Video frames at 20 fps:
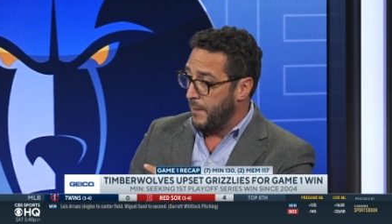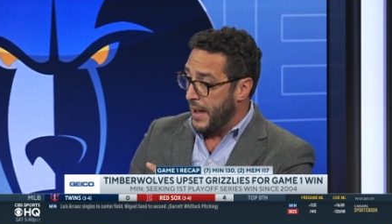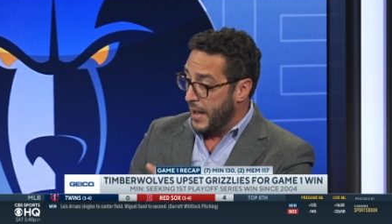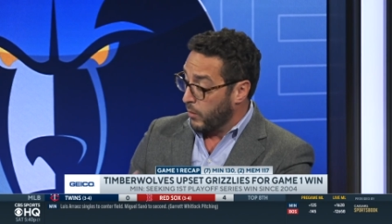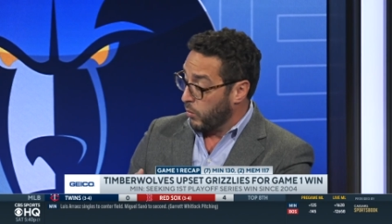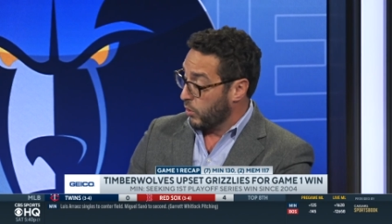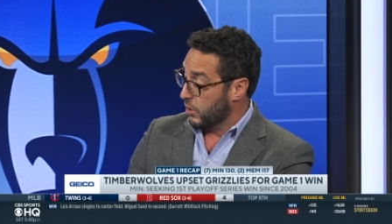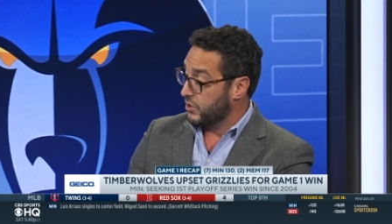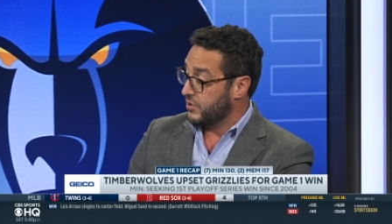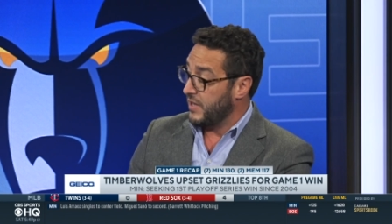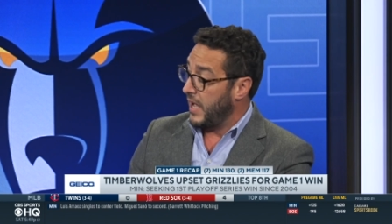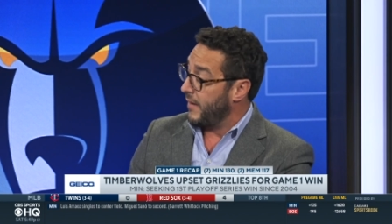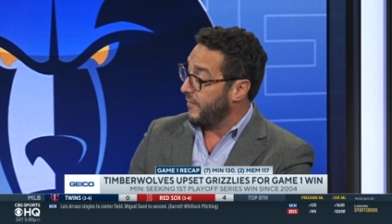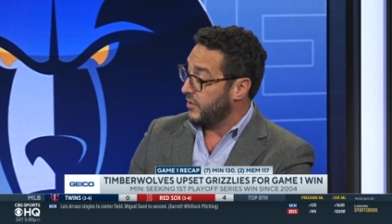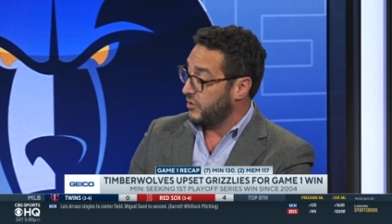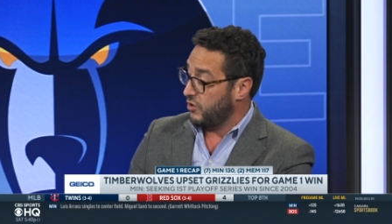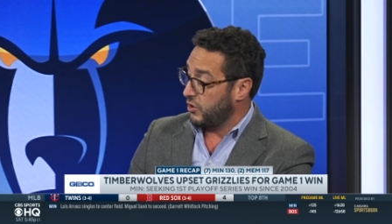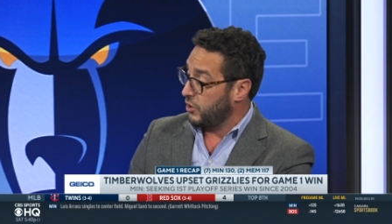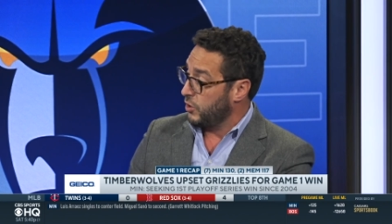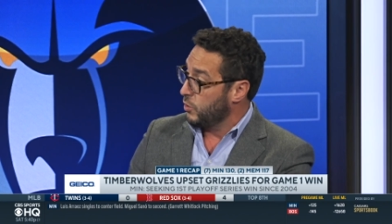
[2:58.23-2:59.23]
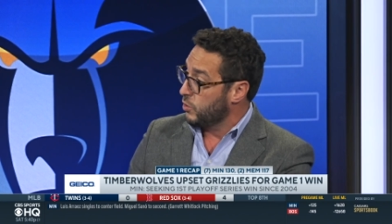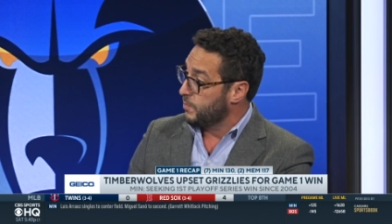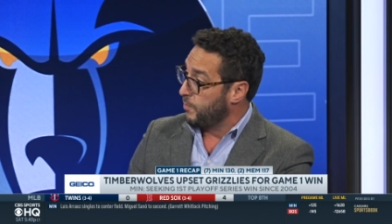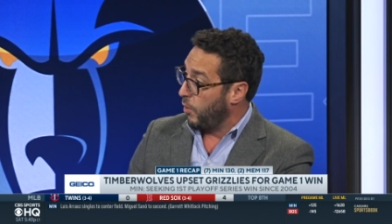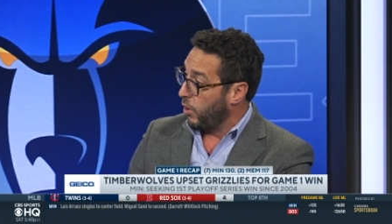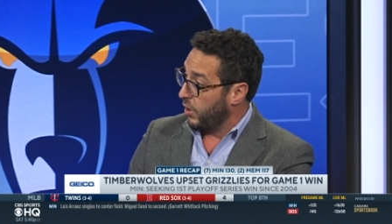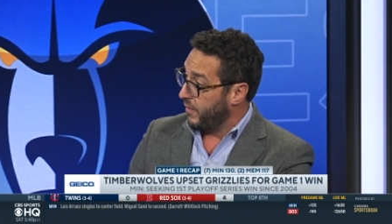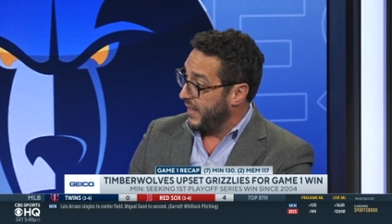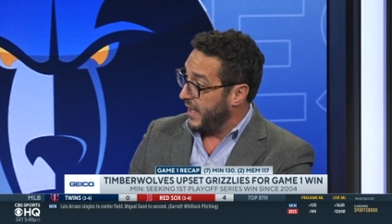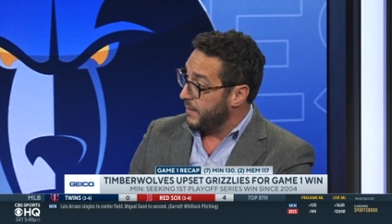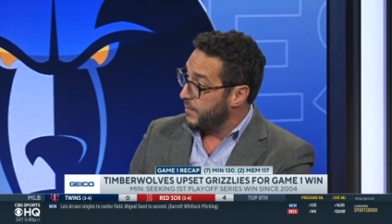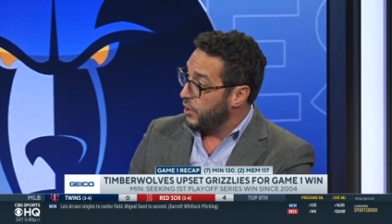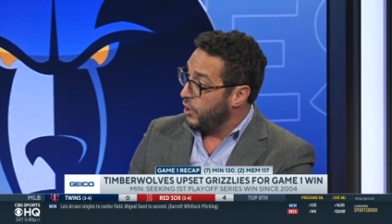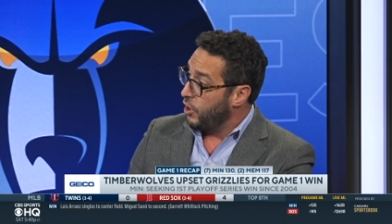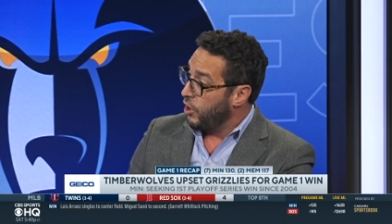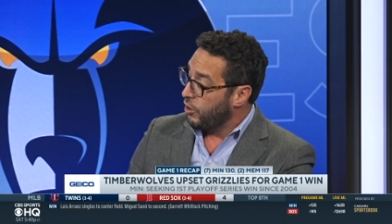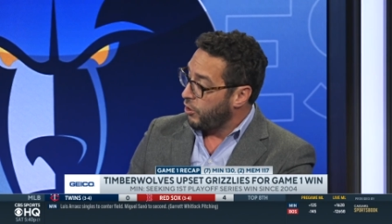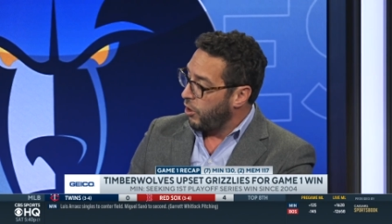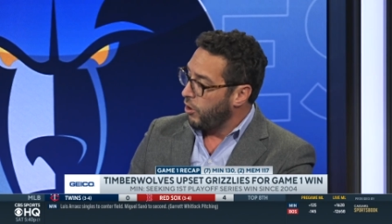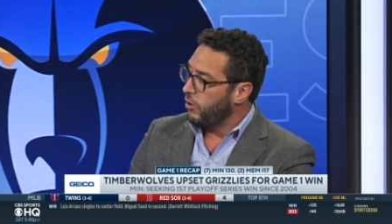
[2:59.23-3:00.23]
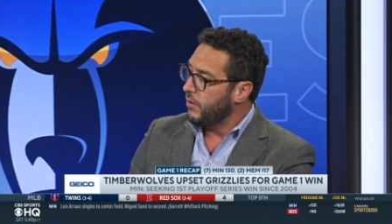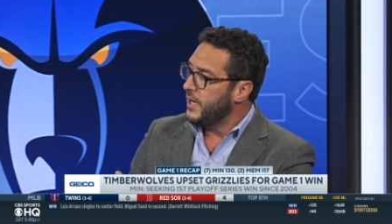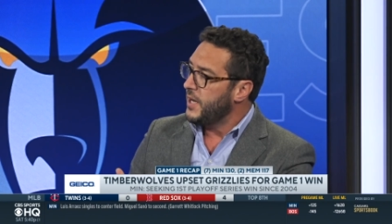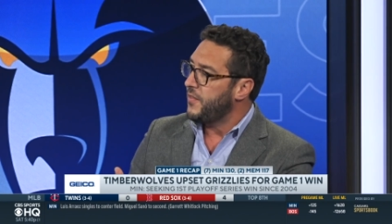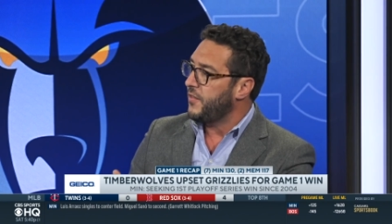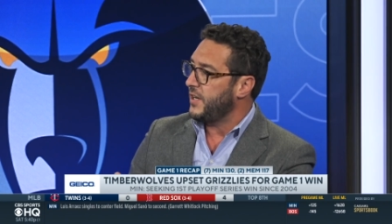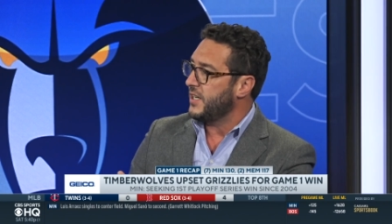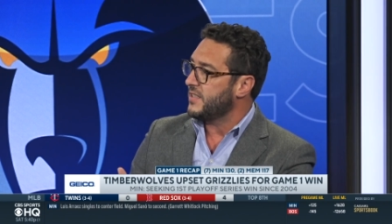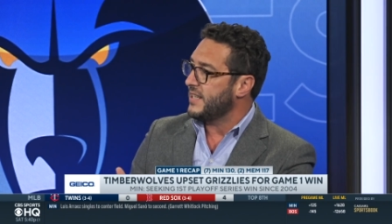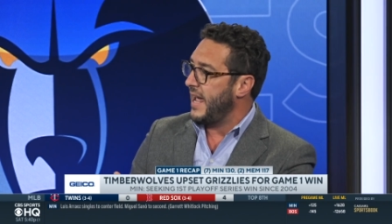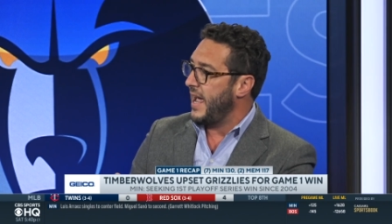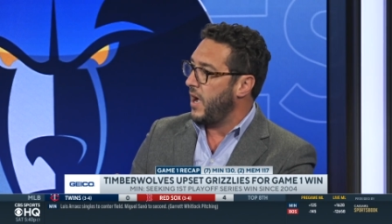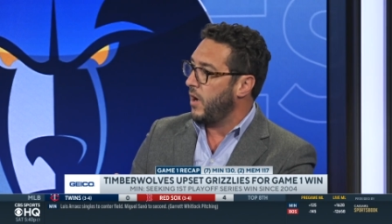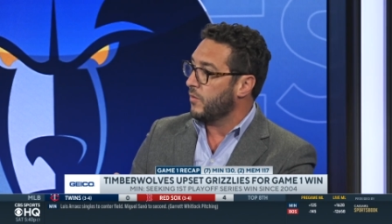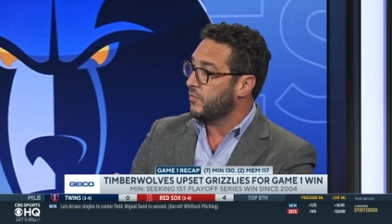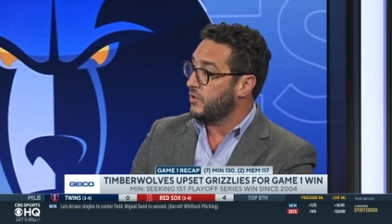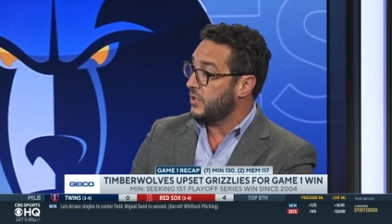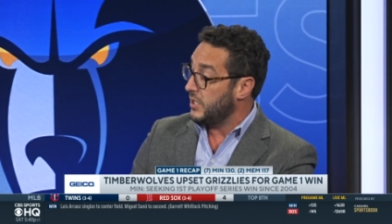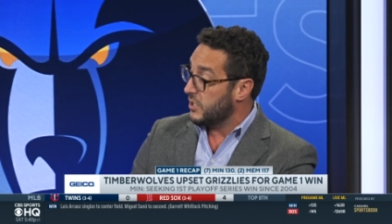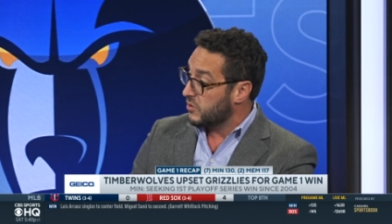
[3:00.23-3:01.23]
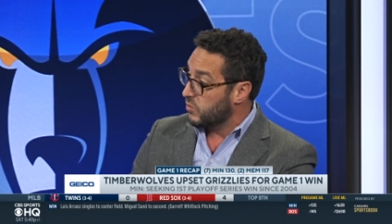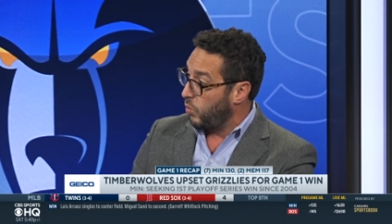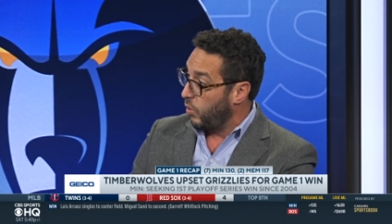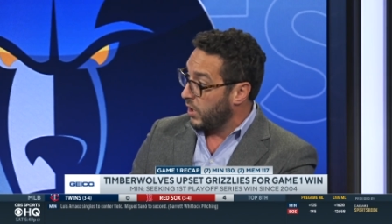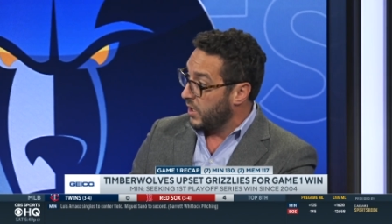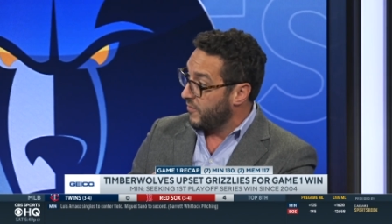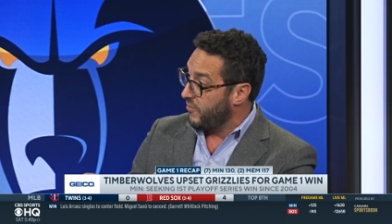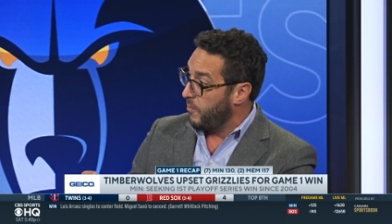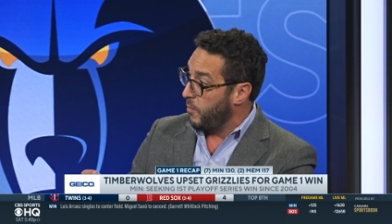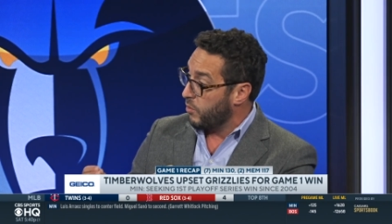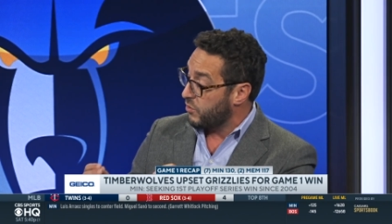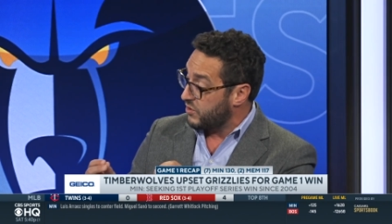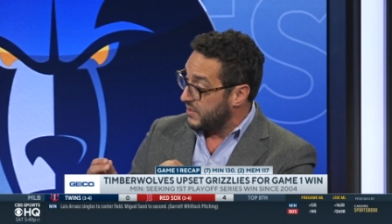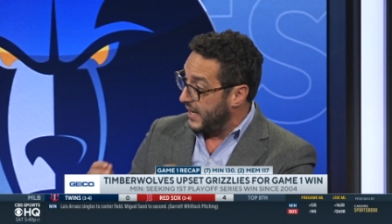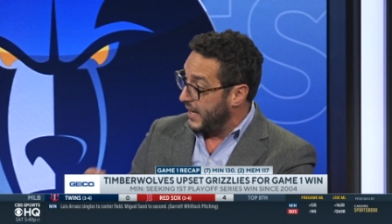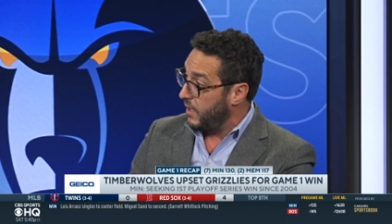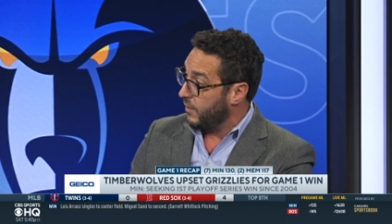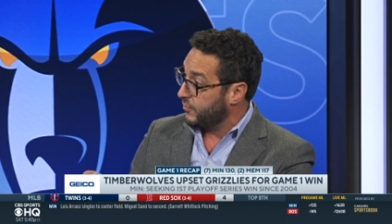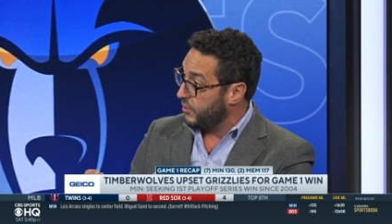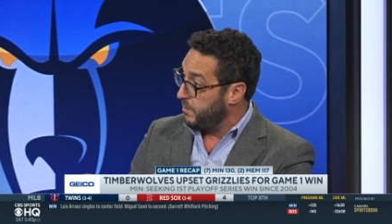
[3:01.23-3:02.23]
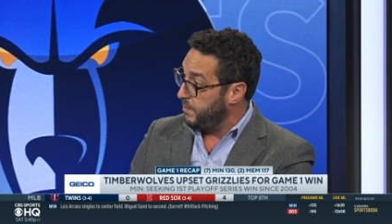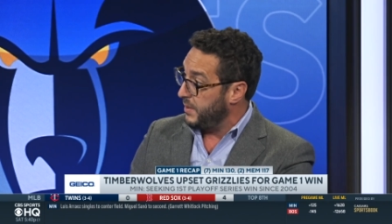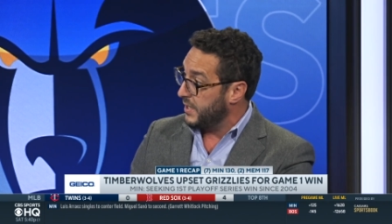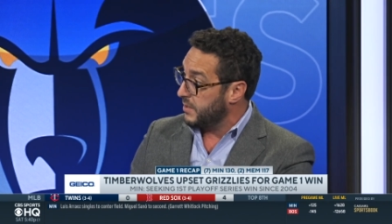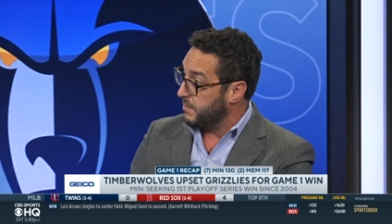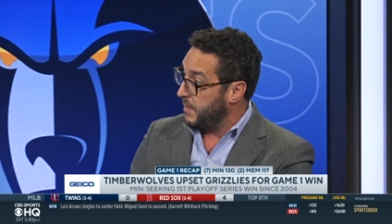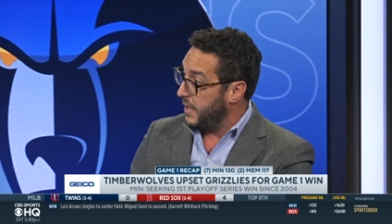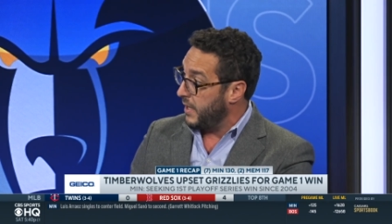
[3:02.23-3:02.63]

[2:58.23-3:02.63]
Edwards is obviously a huge part of that. Karl-Anthony Towns is one of the most talented big